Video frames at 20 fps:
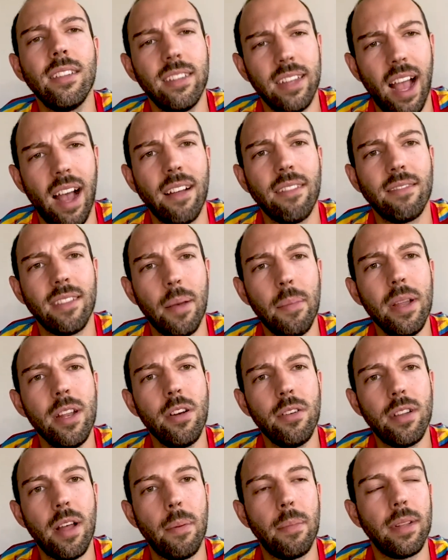yeah, let me
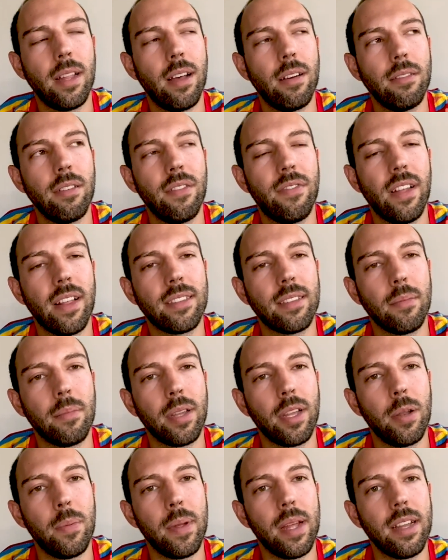know down below if that's
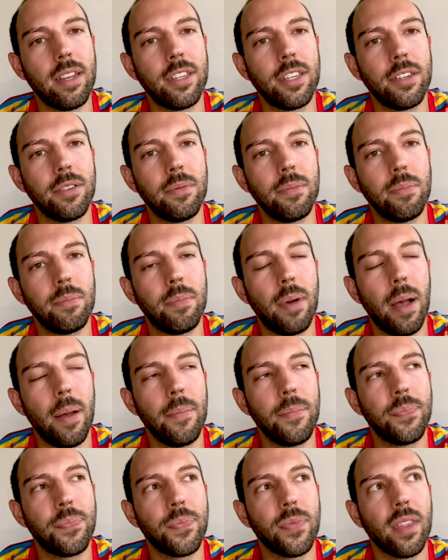something you'd be into.
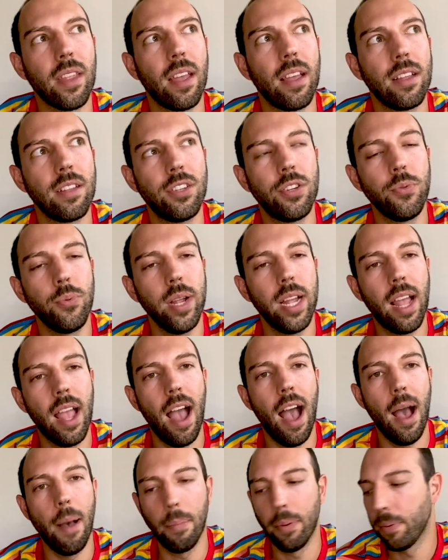But to
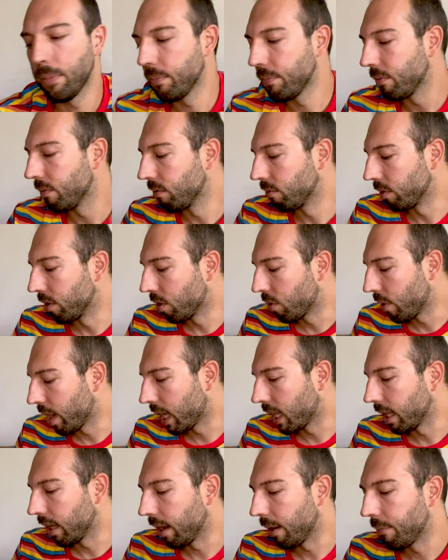recap real
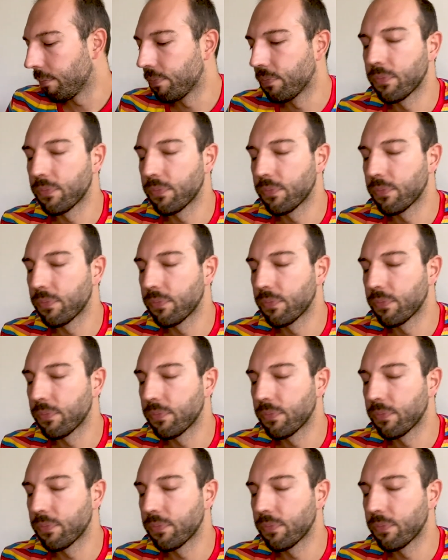quickly,